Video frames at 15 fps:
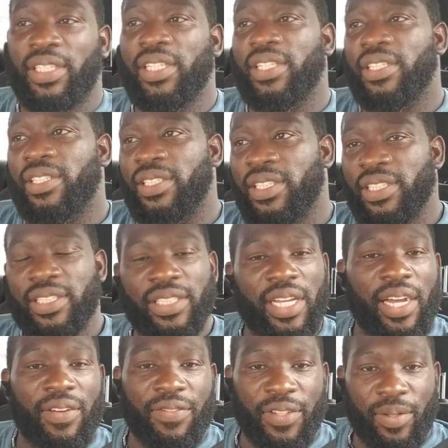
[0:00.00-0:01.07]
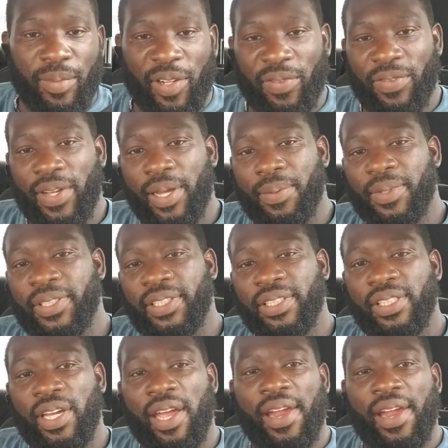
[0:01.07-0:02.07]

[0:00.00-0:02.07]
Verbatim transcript: There, this is how I feed my family.